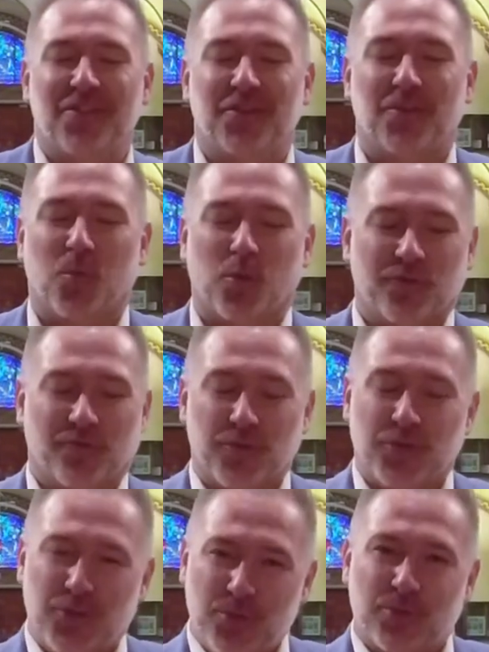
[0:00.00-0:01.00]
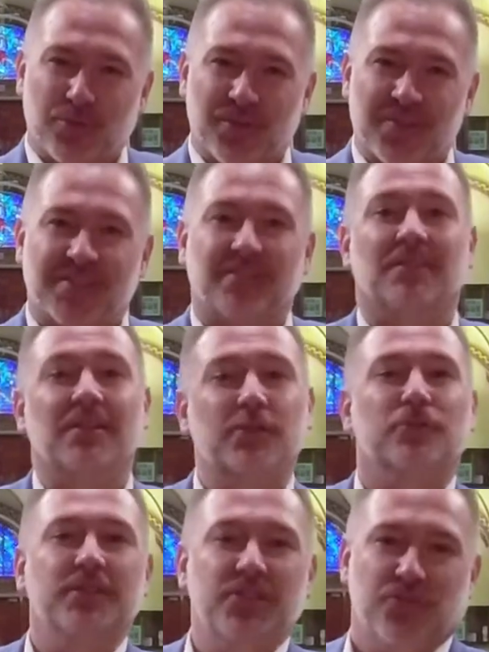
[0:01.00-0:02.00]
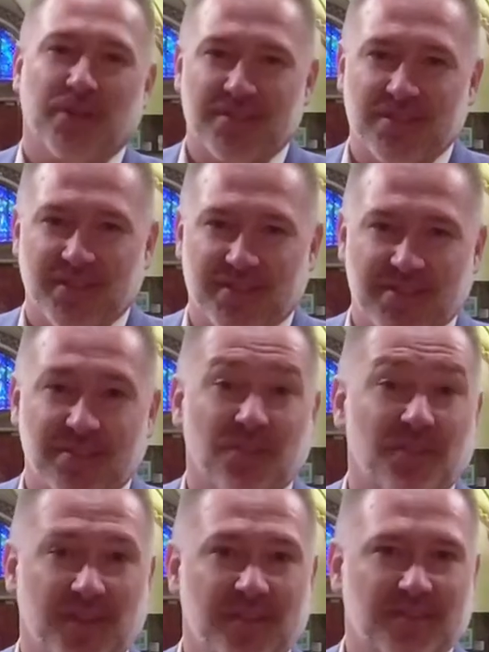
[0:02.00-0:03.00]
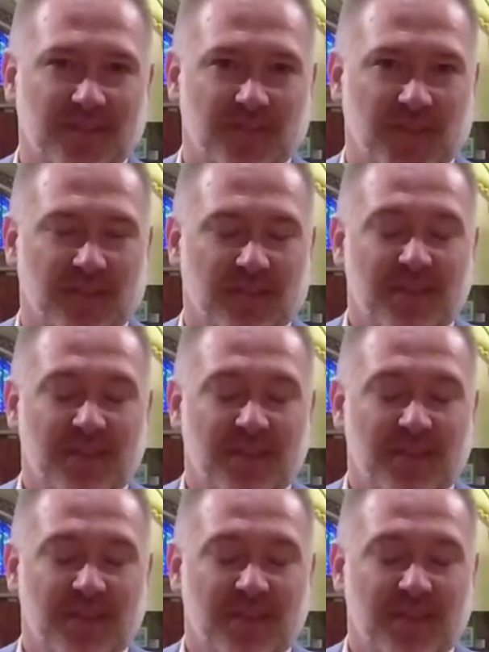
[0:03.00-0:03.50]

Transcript: the word for Eucharist literally translates into Thanksgiving.